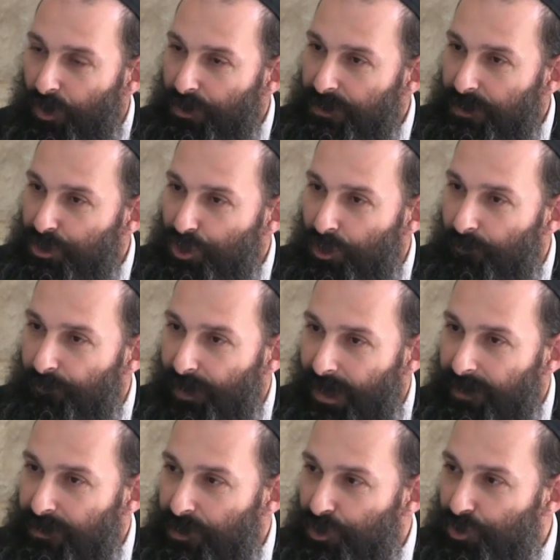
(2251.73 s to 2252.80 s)
cause a Shlom
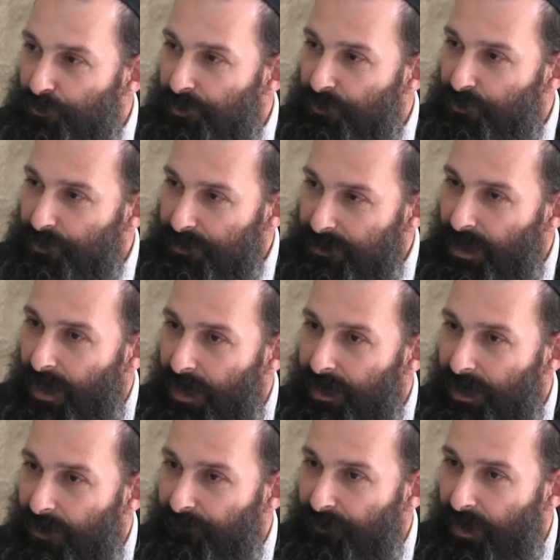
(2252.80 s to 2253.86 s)
Bayit issue between Sarah
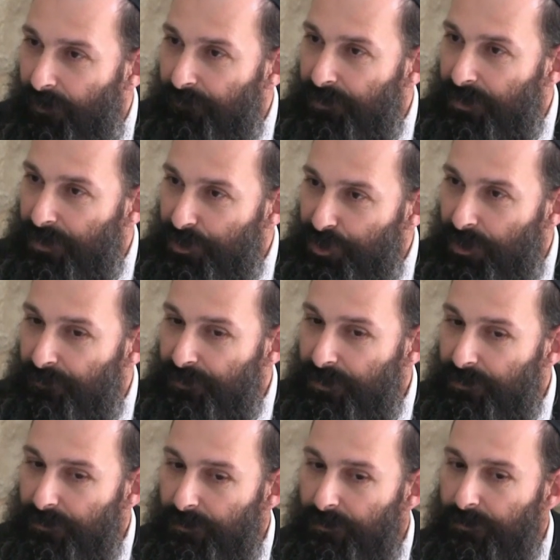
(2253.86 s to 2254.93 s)
and Avram, that Hashem
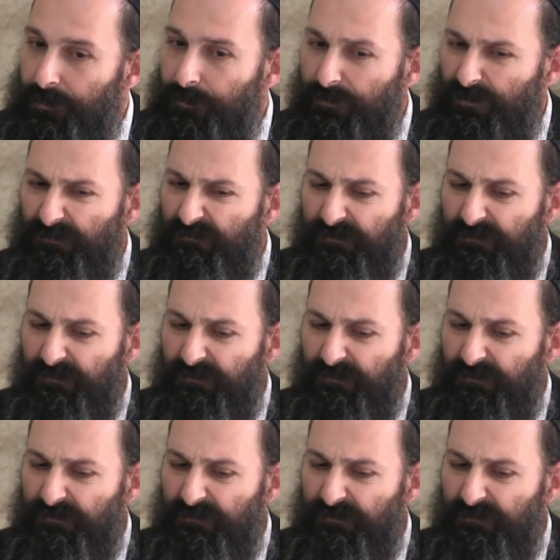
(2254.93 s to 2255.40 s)
says, no,